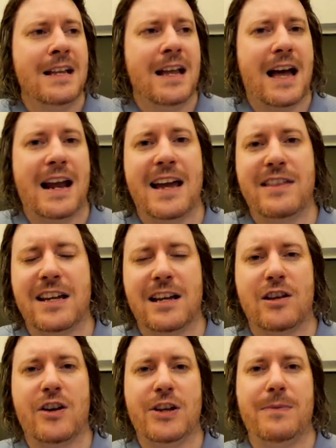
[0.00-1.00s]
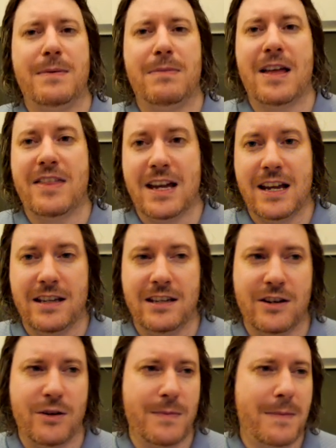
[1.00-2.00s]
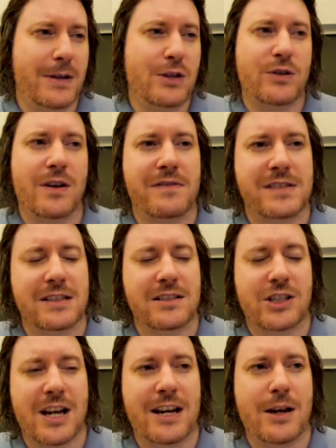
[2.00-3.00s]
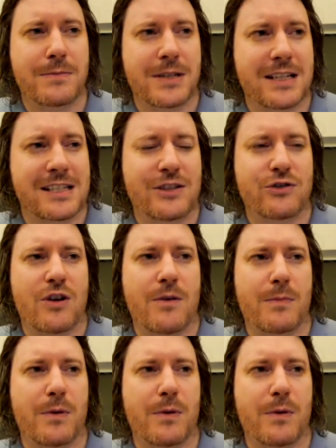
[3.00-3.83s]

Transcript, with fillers: And I think a lot of you people out there, you know, maybe you do have some shiny object syndrome,